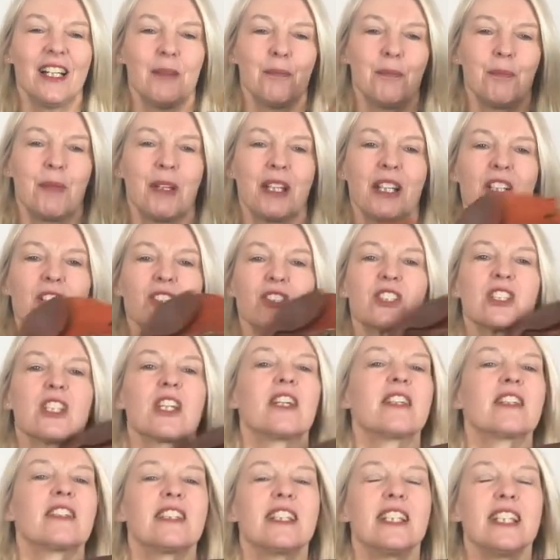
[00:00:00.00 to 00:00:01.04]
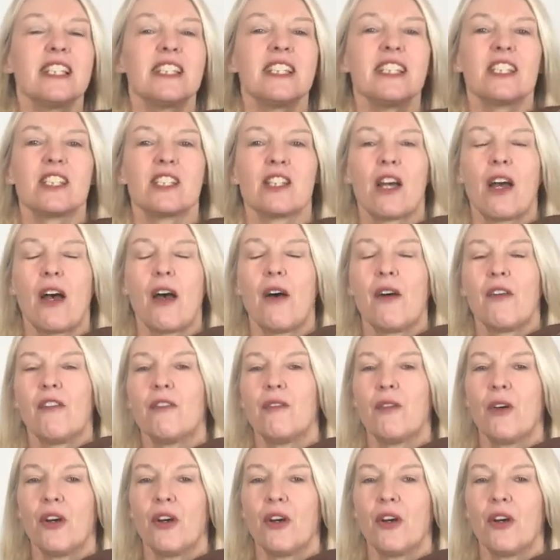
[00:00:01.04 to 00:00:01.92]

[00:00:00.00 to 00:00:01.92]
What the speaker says: because this is an